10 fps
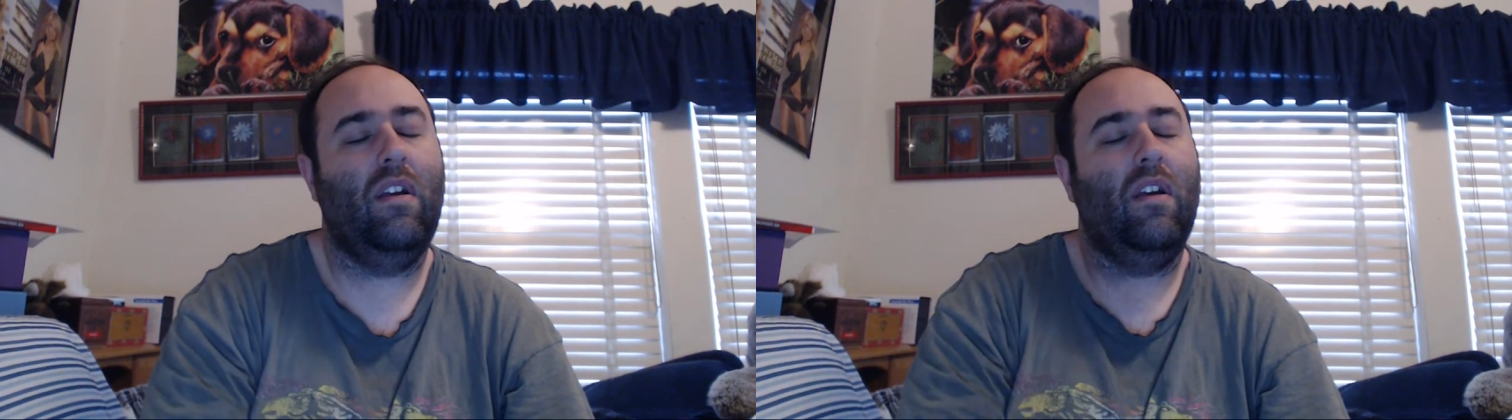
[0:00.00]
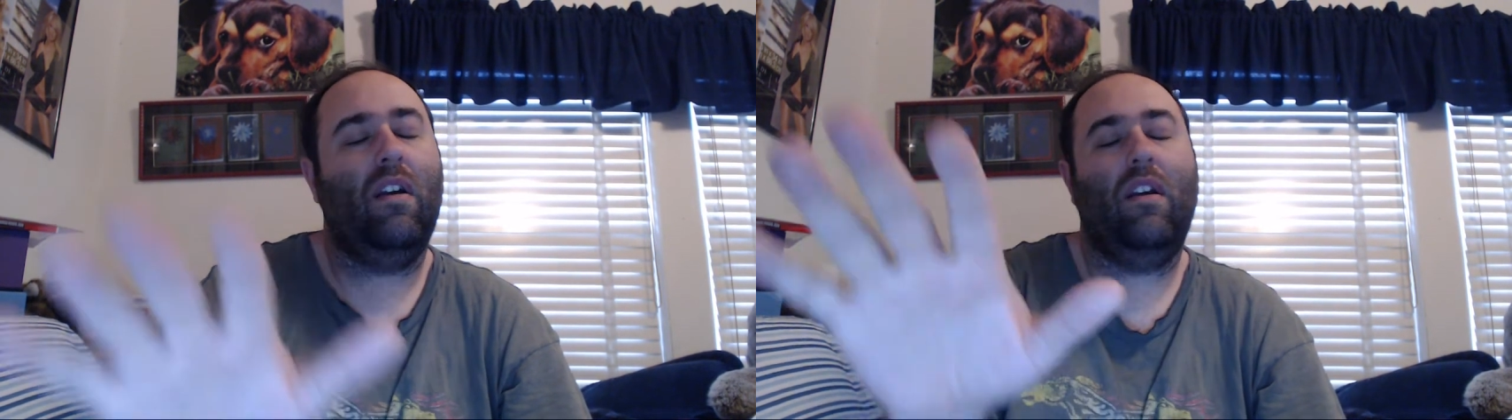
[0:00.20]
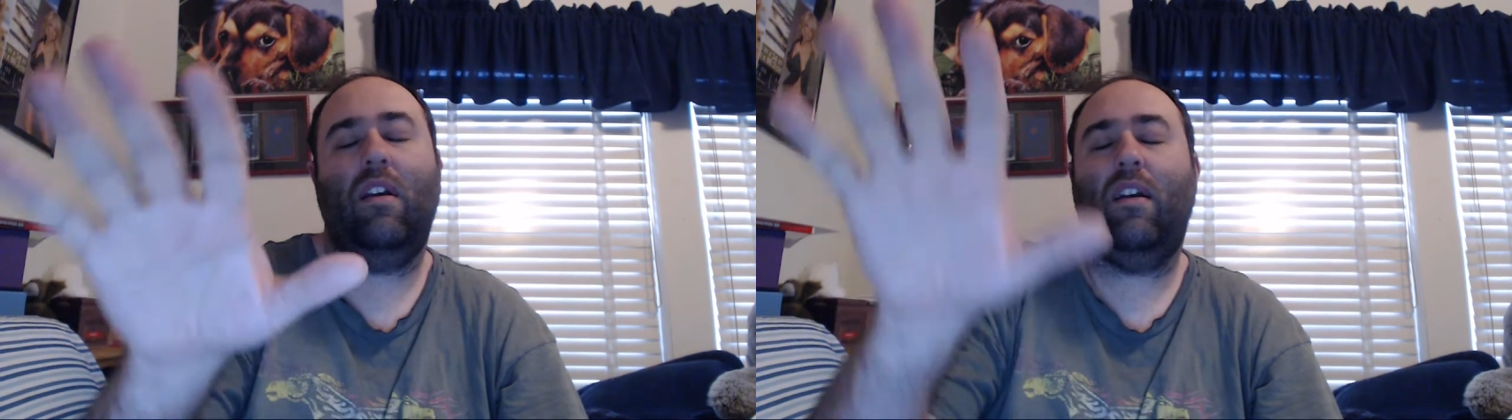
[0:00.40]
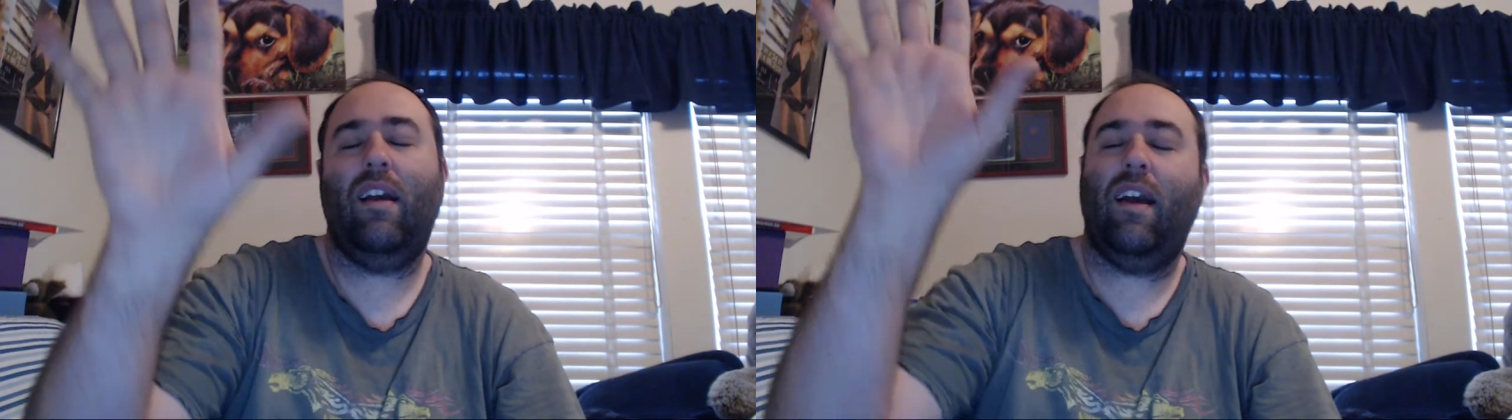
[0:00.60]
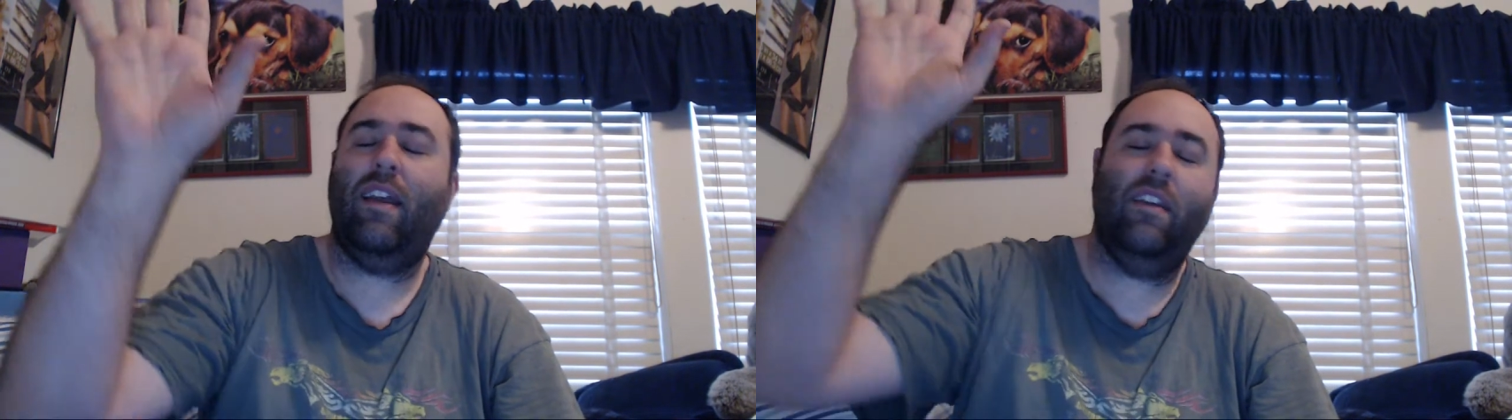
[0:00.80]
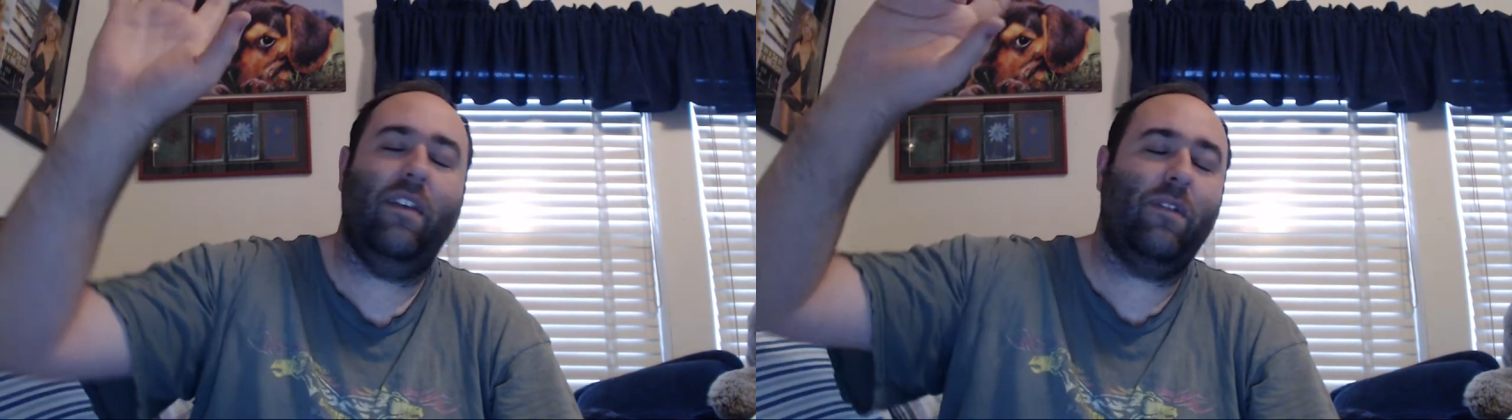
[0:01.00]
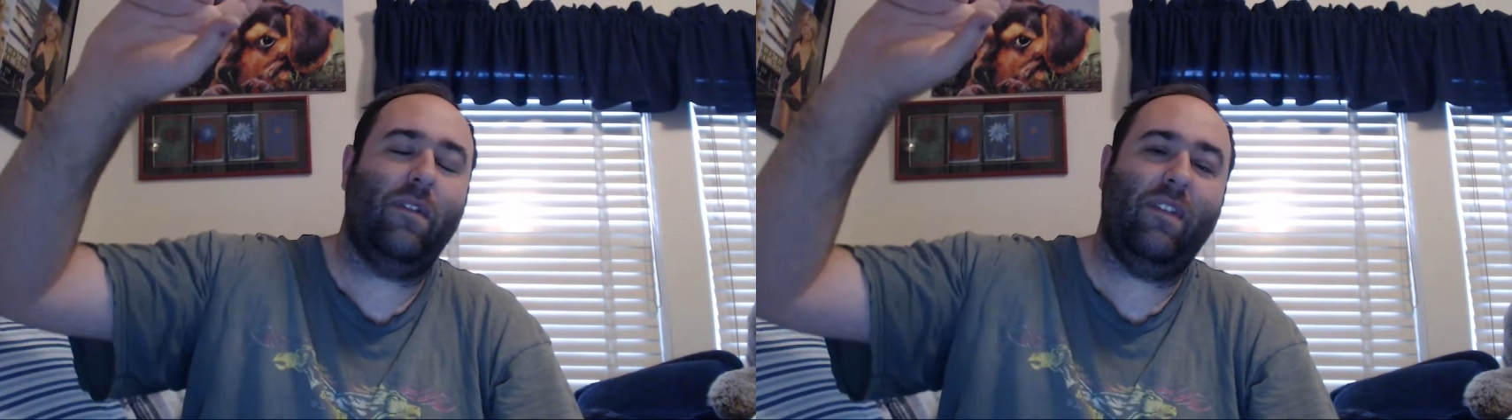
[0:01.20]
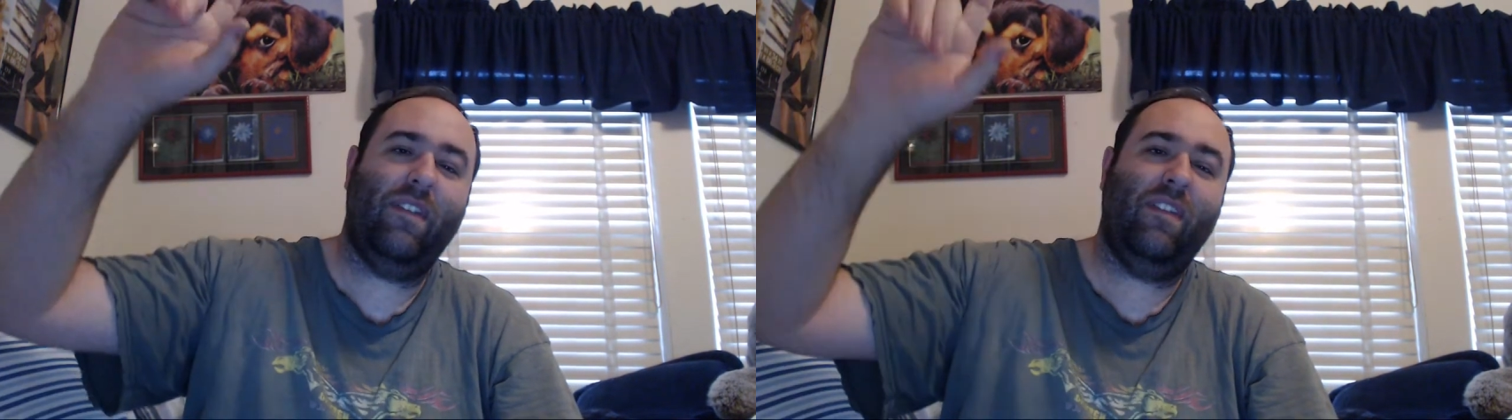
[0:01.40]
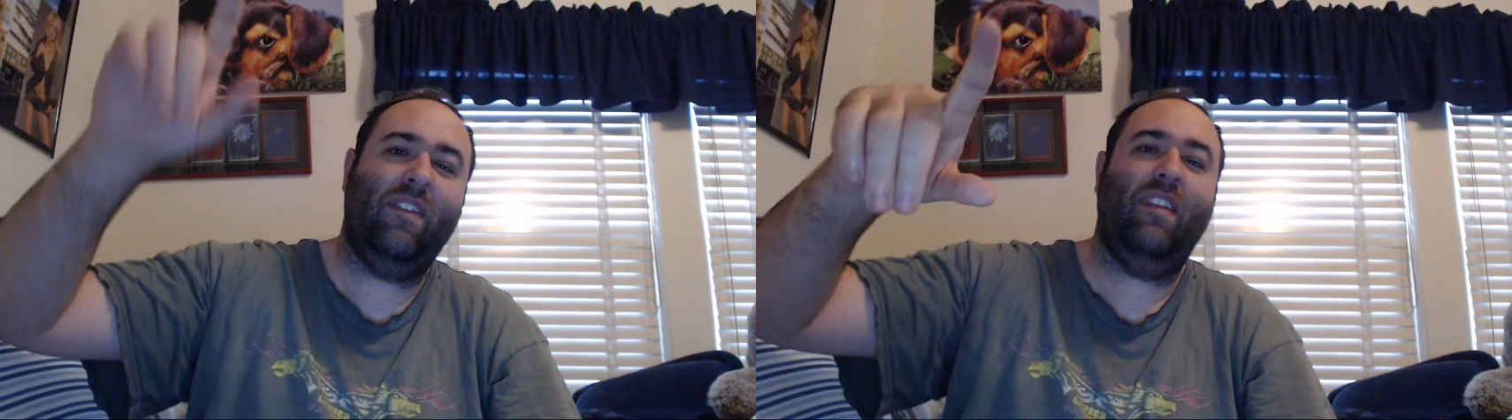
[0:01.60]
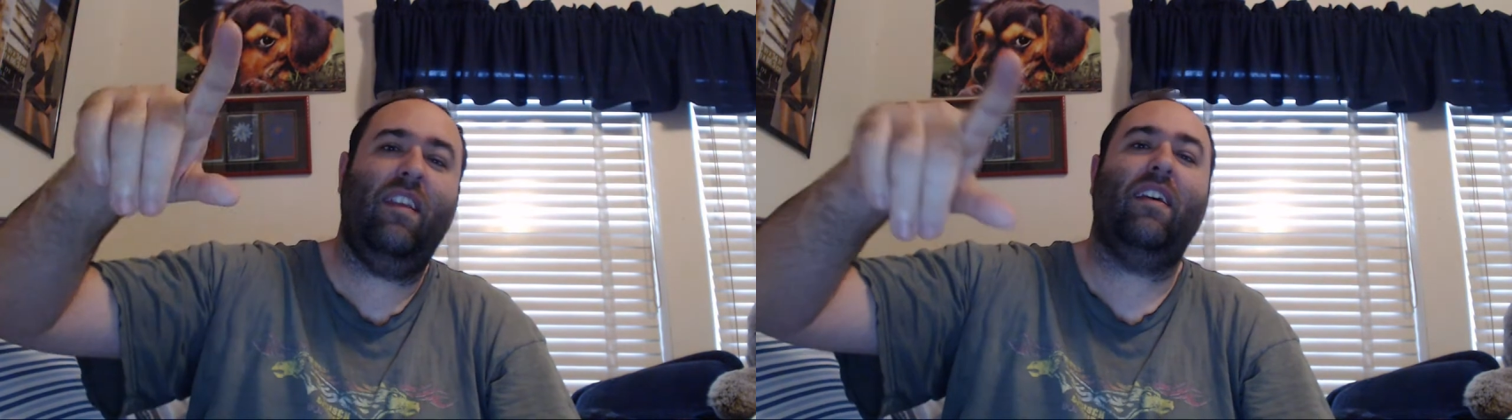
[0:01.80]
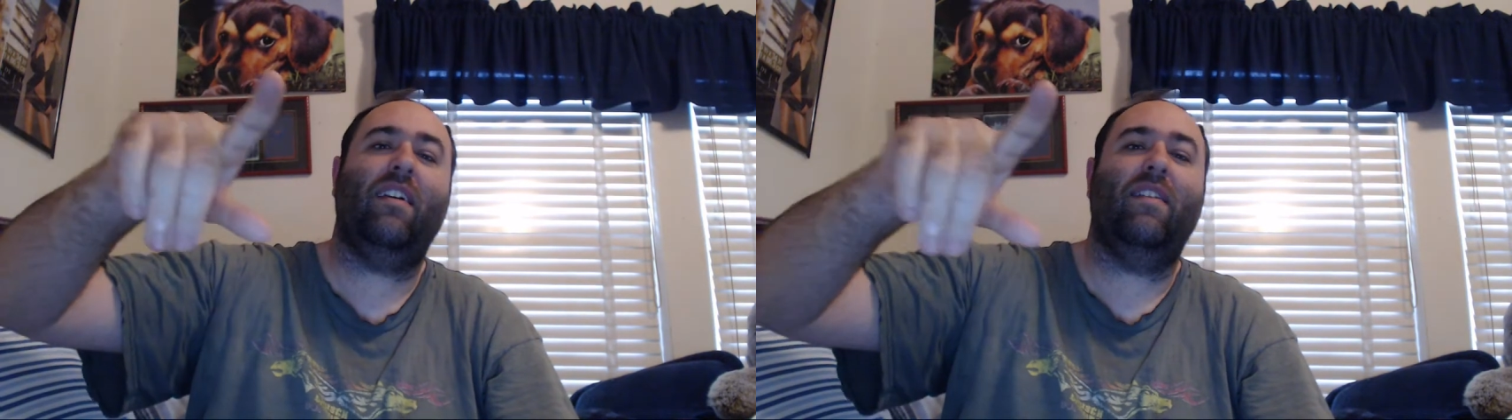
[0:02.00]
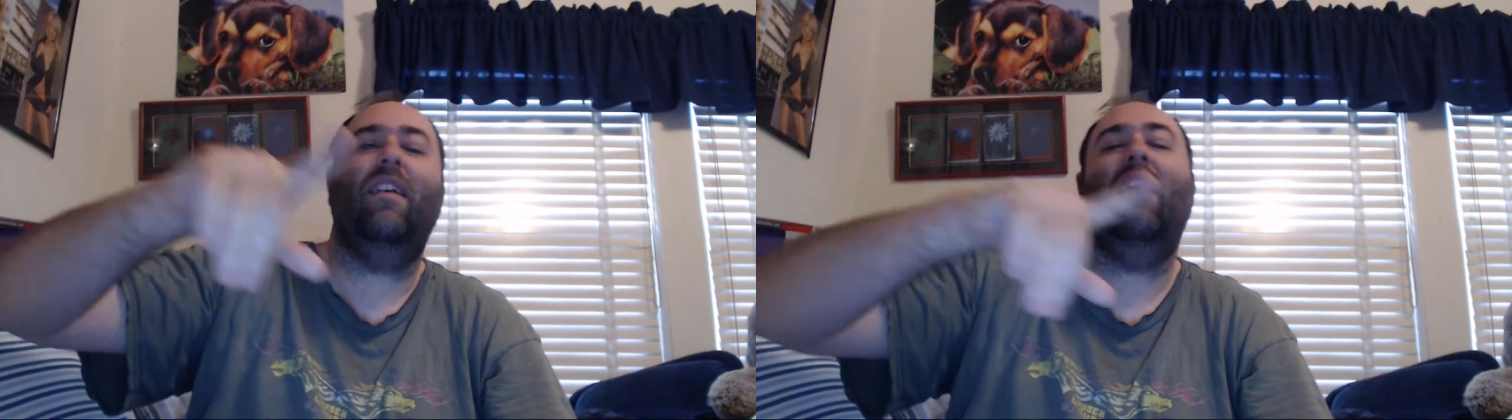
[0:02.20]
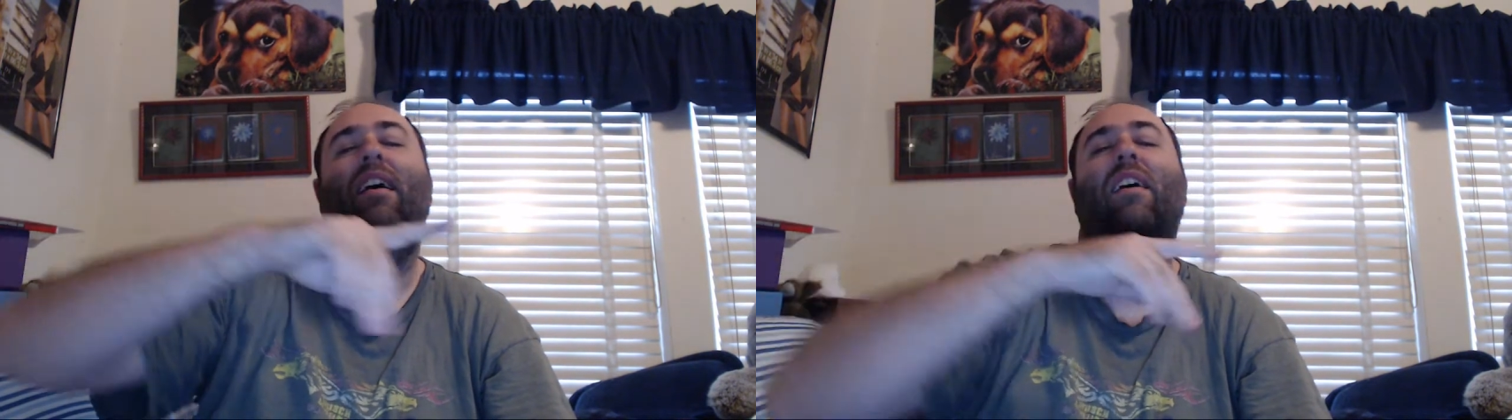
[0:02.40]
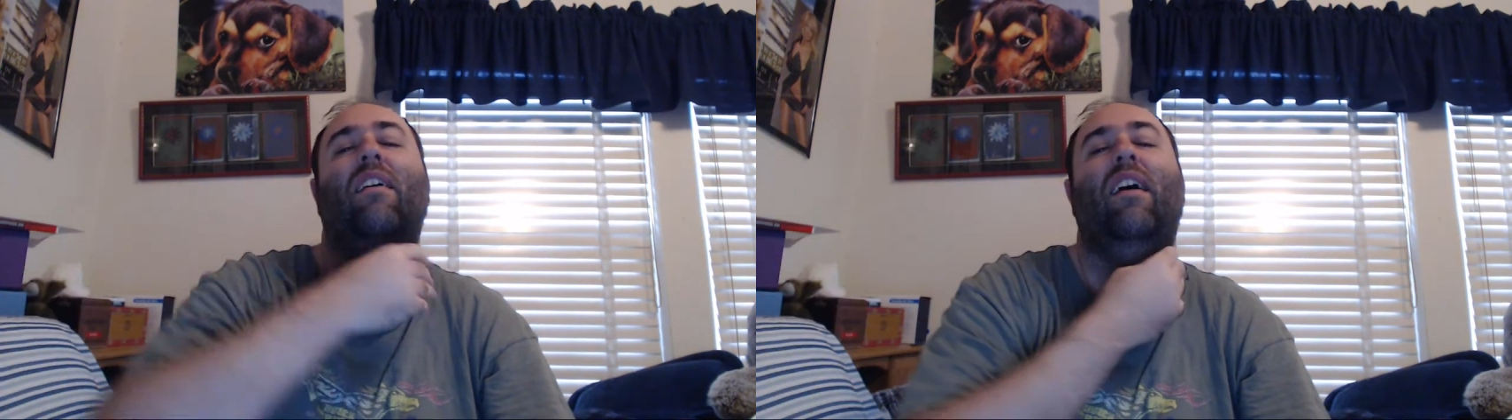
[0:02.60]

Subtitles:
Her high notes are sick as hell.